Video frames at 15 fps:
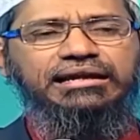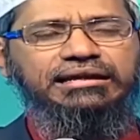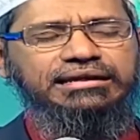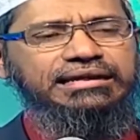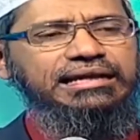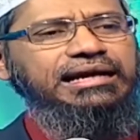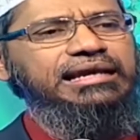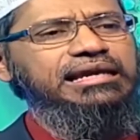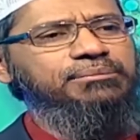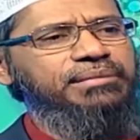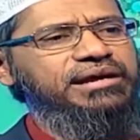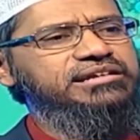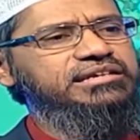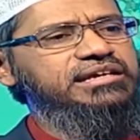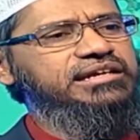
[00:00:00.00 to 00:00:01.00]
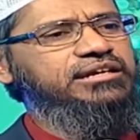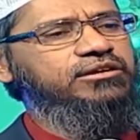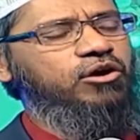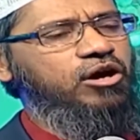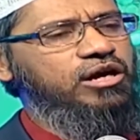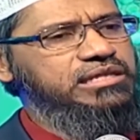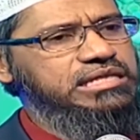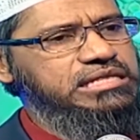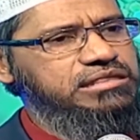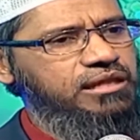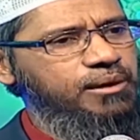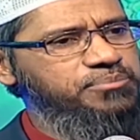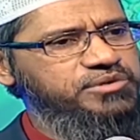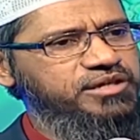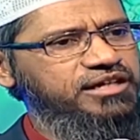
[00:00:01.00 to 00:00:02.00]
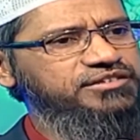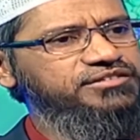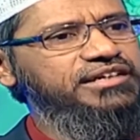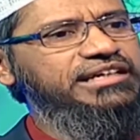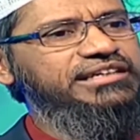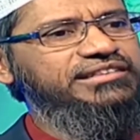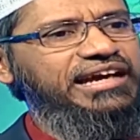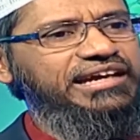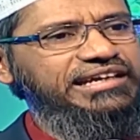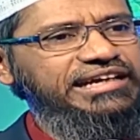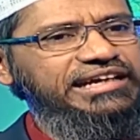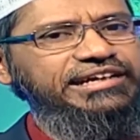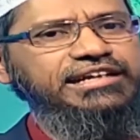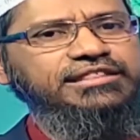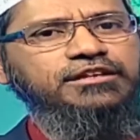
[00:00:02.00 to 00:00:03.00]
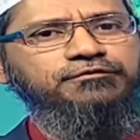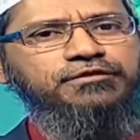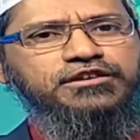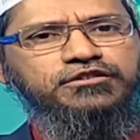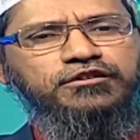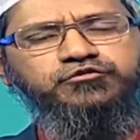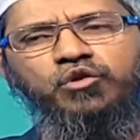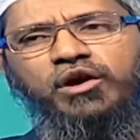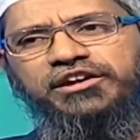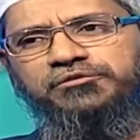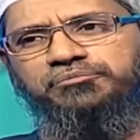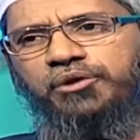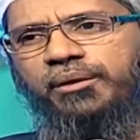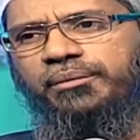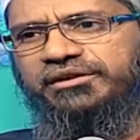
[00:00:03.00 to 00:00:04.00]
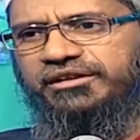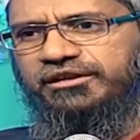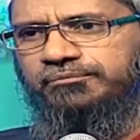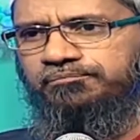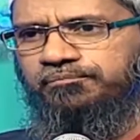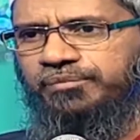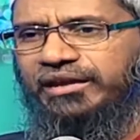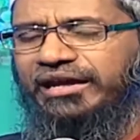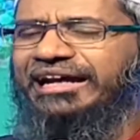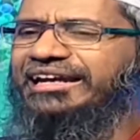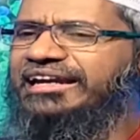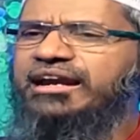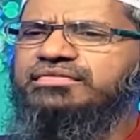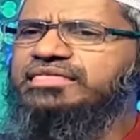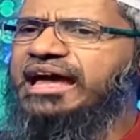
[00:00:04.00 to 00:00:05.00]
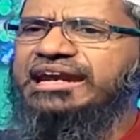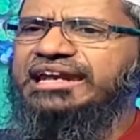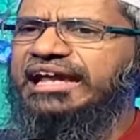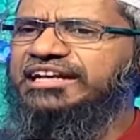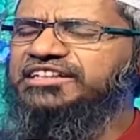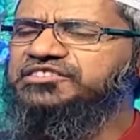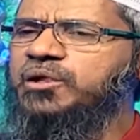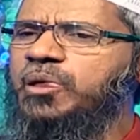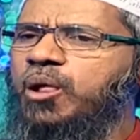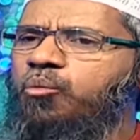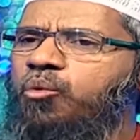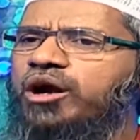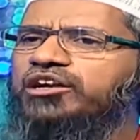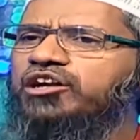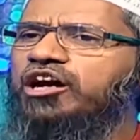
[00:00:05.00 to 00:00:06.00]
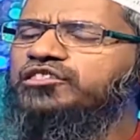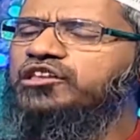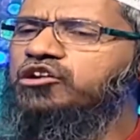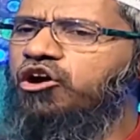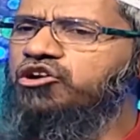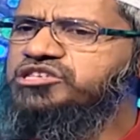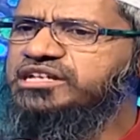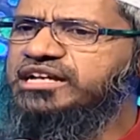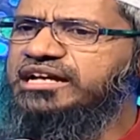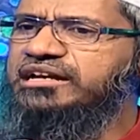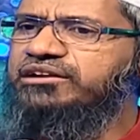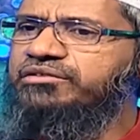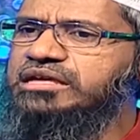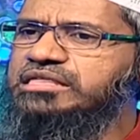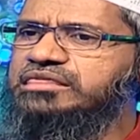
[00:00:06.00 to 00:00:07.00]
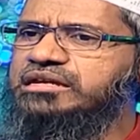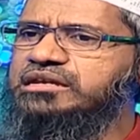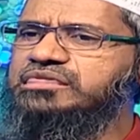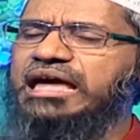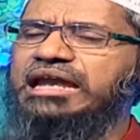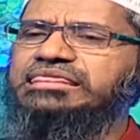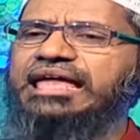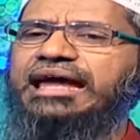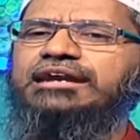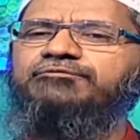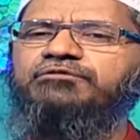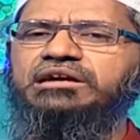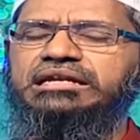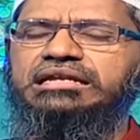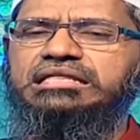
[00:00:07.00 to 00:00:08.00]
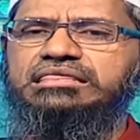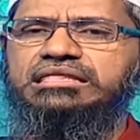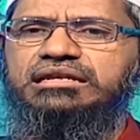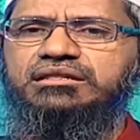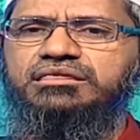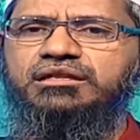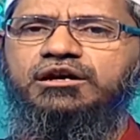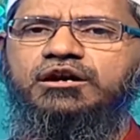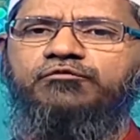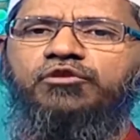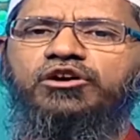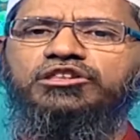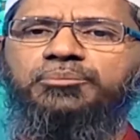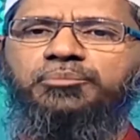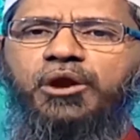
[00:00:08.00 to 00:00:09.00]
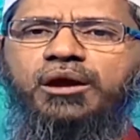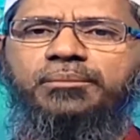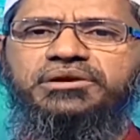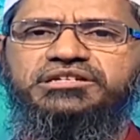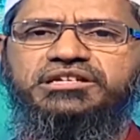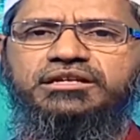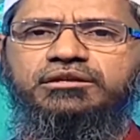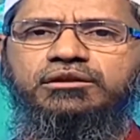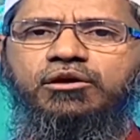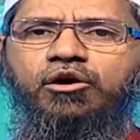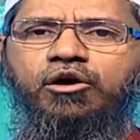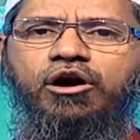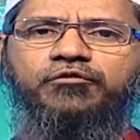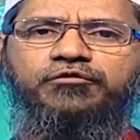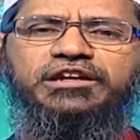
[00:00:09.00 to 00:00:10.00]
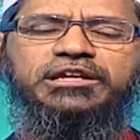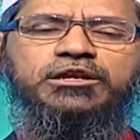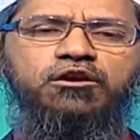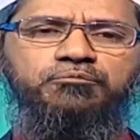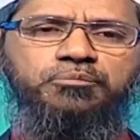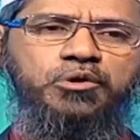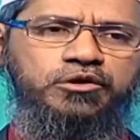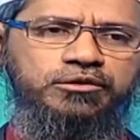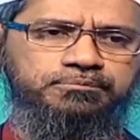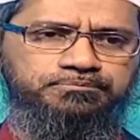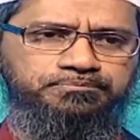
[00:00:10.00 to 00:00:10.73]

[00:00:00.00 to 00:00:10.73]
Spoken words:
it's clearly mentioned in all these scriptures that eating the flesh of swine is prohibited. Let us analyze what are the logical reasons and scientific reasons for the prohibition of eating of pork.